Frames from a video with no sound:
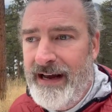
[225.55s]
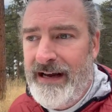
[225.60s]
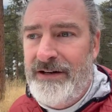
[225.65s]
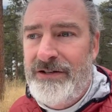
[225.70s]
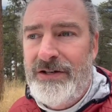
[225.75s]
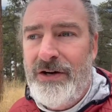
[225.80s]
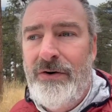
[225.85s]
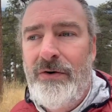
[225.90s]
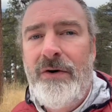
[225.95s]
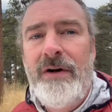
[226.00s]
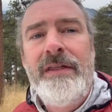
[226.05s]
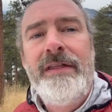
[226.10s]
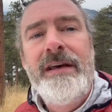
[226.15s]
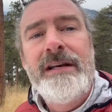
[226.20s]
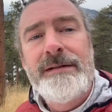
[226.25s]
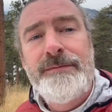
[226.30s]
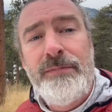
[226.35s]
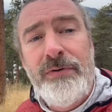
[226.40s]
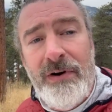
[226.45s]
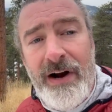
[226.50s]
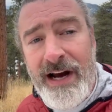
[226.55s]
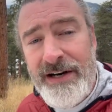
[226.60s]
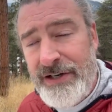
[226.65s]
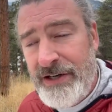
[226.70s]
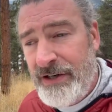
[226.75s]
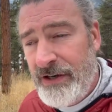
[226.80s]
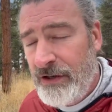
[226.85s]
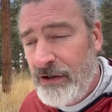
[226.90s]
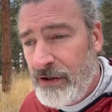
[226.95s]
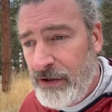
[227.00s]
And so this
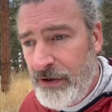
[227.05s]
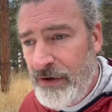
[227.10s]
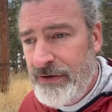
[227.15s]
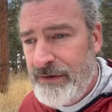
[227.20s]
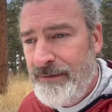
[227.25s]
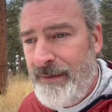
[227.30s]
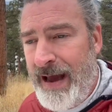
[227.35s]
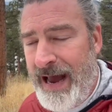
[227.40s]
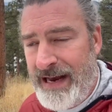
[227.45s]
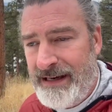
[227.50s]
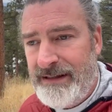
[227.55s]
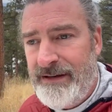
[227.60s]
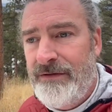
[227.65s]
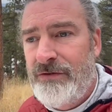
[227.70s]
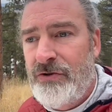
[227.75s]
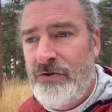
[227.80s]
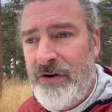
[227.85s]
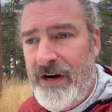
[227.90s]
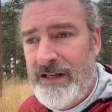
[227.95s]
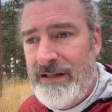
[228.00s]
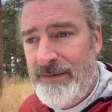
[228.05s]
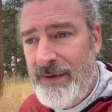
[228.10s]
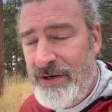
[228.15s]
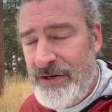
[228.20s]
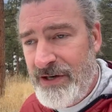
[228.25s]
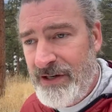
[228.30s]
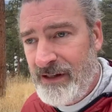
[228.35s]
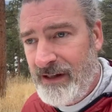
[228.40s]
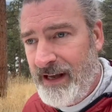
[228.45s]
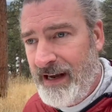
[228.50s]
project includes massive
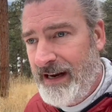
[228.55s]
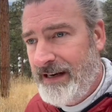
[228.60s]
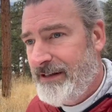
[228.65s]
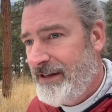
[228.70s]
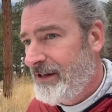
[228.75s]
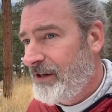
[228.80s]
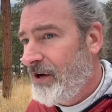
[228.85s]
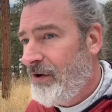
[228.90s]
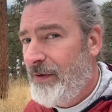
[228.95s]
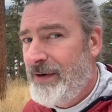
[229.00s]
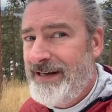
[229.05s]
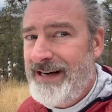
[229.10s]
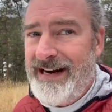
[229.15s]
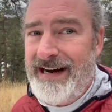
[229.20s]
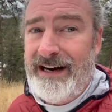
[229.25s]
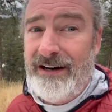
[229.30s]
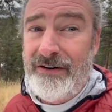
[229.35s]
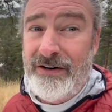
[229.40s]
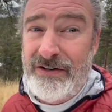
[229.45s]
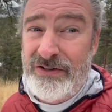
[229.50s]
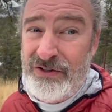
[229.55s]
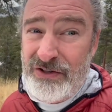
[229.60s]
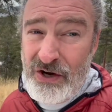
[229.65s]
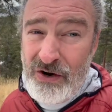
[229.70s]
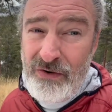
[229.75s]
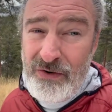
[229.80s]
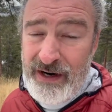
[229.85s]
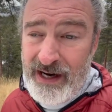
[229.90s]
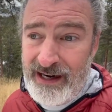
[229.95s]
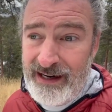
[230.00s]
transmission lines that go into
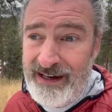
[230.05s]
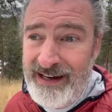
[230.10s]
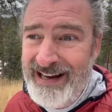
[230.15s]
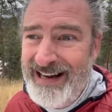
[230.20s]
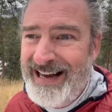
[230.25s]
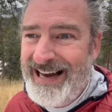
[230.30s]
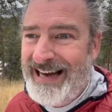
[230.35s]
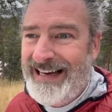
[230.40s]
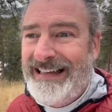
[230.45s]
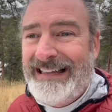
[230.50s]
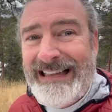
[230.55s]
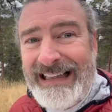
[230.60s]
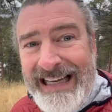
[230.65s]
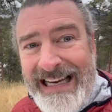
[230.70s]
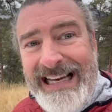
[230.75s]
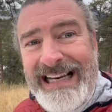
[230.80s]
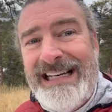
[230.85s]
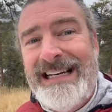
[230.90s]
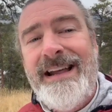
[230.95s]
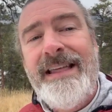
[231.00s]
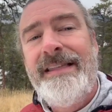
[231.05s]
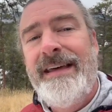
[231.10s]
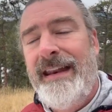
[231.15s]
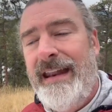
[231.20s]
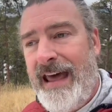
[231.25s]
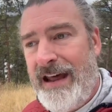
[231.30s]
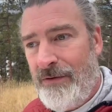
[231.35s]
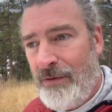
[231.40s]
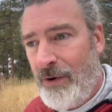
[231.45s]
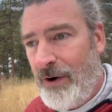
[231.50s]
Arizona and link into the
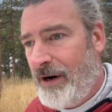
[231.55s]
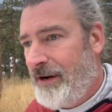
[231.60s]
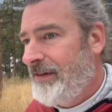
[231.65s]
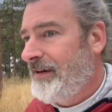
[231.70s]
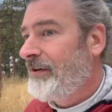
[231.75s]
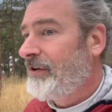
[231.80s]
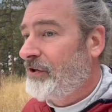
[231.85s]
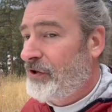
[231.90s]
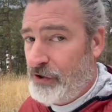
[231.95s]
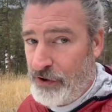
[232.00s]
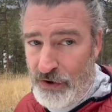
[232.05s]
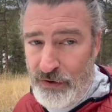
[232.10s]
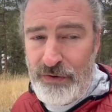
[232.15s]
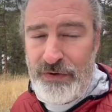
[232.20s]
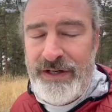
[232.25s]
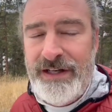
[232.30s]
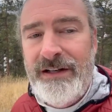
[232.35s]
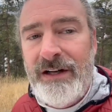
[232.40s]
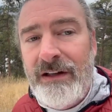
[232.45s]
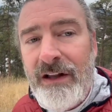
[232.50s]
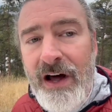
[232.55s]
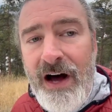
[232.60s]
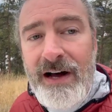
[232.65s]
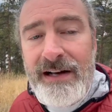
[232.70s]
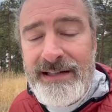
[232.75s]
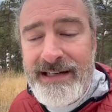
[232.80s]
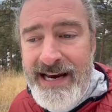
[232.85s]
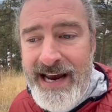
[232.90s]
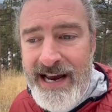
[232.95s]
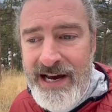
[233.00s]
network that goes into
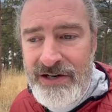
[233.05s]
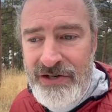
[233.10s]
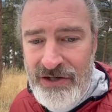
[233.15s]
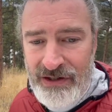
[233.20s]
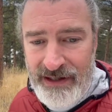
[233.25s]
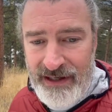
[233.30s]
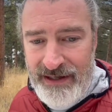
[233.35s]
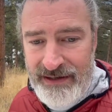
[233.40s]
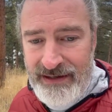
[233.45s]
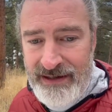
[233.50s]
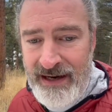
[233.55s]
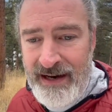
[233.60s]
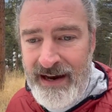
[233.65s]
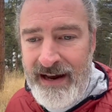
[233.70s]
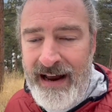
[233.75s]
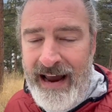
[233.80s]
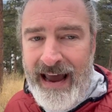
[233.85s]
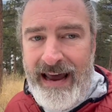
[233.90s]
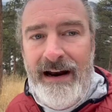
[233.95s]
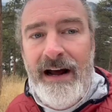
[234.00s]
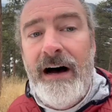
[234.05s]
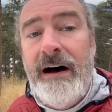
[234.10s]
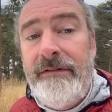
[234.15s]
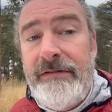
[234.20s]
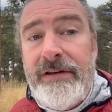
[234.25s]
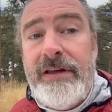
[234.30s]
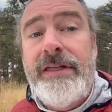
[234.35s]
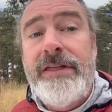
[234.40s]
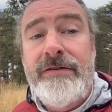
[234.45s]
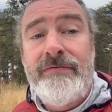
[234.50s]
Los Angeles. And
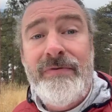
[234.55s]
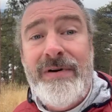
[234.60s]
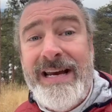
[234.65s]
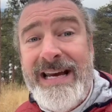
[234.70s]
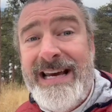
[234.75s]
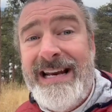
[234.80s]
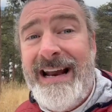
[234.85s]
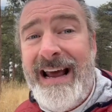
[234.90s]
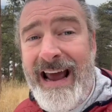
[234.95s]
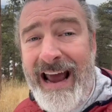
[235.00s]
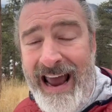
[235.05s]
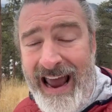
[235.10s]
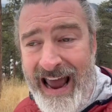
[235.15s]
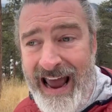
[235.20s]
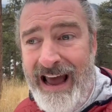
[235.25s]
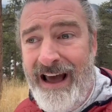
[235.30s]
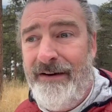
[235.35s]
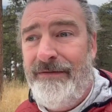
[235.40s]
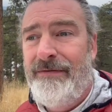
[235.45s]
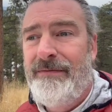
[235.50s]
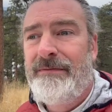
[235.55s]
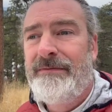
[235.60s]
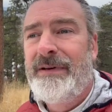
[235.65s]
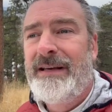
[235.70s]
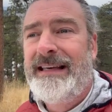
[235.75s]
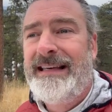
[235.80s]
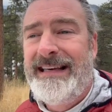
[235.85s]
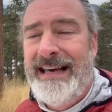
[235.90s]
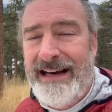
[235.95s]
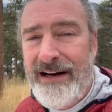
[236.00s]
of the three and a half
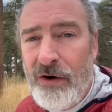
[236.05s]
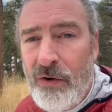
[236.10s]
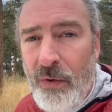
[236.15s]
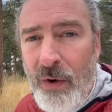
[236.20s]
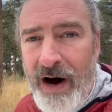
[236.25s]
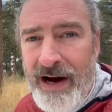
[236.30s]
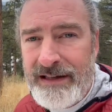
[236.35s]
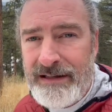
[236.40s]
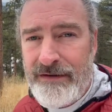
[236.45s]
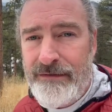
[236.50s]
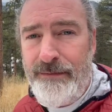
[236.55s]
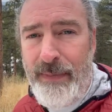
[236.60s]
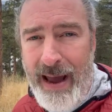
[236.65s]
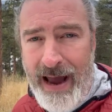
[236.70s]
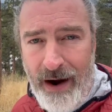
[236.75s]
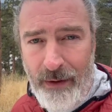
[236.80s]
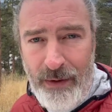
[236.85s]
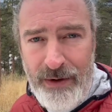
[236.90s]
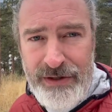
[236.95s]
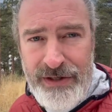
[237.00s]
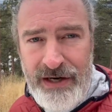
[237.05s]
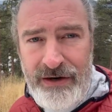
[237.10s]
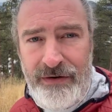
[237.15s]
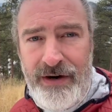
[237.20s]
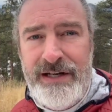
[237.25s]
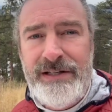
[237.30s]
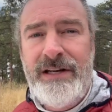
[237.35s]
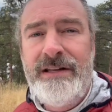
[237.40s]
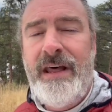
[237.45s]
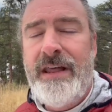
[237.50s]
gigawatts of power
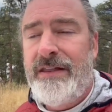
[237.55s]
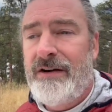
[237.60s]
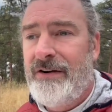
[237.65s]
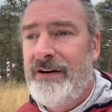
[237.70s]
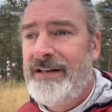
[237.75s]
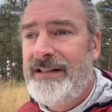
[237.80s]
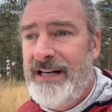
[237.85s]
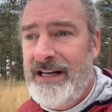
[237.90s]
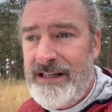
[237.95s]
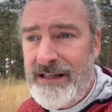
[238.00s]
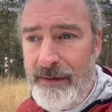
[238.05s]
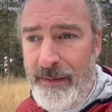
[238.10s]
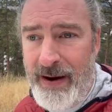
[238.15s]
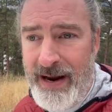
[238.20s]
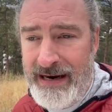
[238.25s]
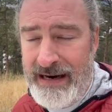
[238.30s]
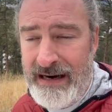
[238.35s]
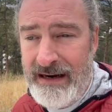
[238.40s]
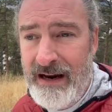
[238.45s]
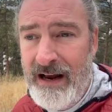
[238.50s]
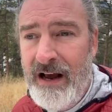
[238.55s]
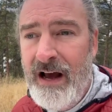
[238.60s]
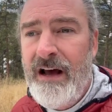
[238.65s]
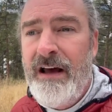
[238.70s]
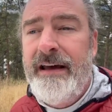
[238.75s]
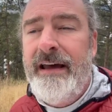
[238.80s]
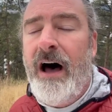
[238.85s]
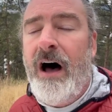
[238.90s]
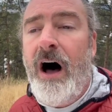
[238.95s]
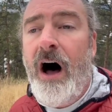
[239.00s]
generation that they're anticipating,
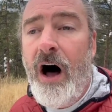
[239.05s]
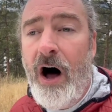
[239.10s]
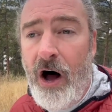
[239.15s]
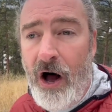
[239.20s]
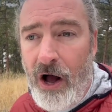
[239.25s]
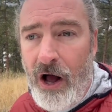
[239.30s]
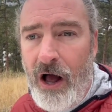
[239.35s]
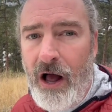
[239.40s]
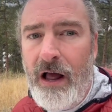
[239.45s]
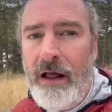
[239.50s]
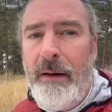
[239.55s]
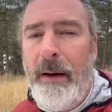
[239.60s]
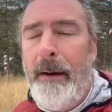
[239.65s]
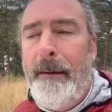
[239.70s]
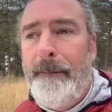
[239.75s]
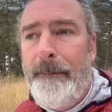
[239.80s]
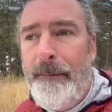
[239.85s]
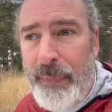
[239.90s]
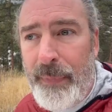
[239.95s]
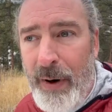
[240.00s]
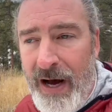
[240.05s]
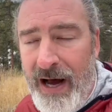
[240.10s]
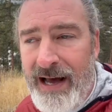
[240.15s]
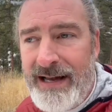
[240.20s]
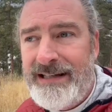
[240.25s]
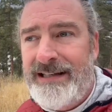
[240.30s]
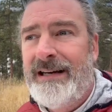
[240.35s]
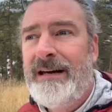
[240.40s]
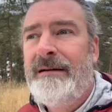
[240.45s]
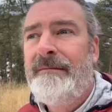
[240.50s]
all
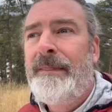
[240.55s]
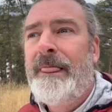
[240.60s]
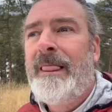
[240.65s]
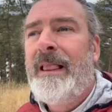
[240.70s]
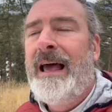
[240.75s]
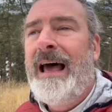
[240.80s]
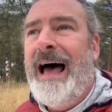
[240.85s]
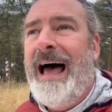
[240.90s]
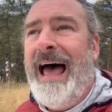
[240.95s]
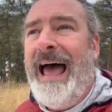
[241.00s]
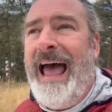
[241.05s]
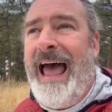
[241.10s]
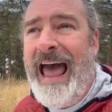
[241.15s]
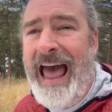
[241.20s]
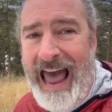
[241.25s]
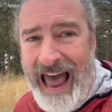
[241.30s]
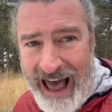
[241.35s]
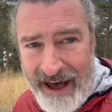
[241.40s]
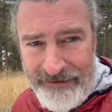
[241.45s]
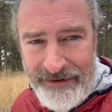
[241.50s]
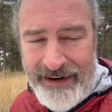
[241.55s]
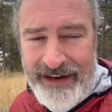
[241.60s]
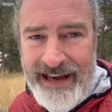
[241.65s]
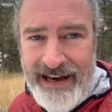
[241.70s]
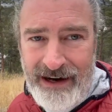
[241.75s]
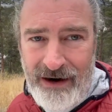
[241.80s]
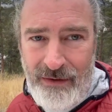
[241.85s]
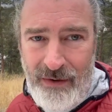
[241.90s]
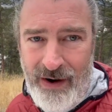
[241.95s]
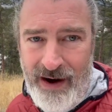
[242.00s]
but a half a
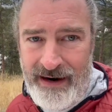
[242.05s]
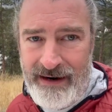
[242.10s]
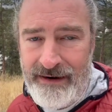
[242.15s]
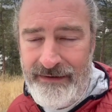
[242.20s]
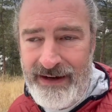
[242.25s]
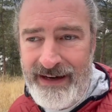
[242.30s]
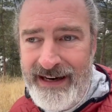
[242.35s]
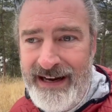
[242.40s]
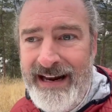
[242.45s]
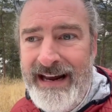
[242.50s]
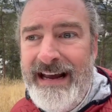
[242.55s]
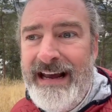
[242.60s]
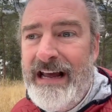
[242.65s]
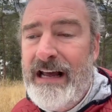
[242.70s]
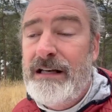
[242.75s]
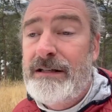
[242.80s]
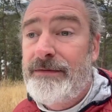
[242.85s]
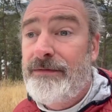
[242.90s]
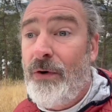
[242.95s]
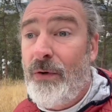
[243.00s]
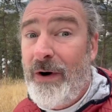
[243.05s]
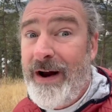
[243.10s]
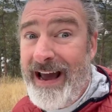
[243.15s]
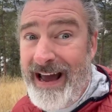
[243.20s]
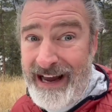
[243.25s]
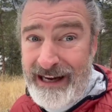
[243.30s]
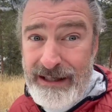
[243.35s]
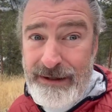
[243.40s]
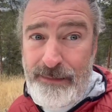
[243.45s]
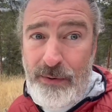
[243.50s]
gigawatt of it is for
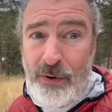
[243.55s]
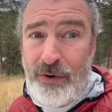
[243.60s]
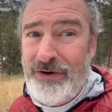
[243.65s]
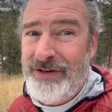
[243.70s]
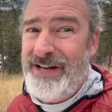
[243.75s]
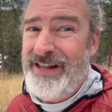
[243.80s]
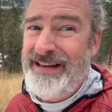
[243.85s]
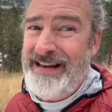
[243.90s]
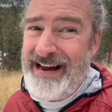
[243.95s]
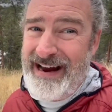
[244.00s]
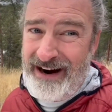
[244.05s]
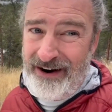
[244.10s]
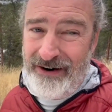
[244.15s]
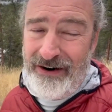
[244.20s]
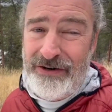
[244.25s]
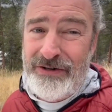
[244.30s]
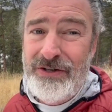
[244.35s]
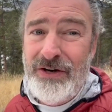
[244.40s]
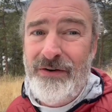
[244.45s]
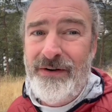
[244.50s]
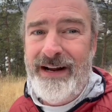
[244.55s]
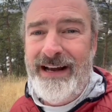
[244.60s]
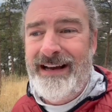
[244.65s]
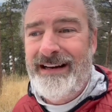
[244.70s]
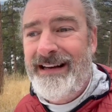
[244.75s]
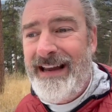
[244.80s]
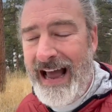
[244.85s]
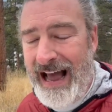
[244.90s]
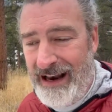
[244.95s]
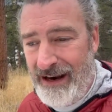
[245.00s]
export to the Arizona
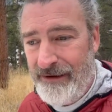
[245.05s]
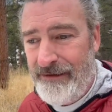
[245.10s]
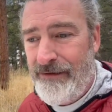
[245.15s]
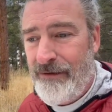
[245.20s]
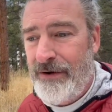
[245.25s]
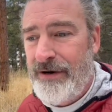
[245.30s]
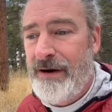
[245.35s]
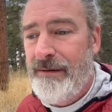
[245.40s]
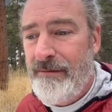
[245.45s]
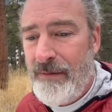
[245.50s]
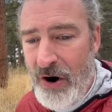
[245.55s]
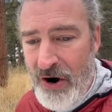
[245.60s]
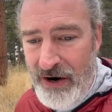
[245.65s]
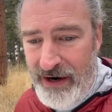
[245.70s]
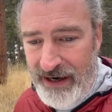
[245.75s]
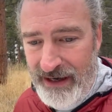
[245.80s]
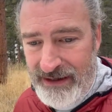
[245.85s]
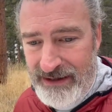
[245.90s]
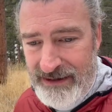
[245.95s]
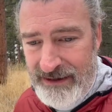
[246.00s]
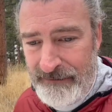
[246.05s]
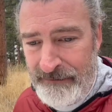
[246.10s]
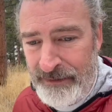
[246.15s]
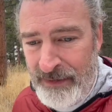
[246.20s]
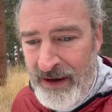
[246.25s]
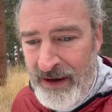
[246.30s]
and California markets.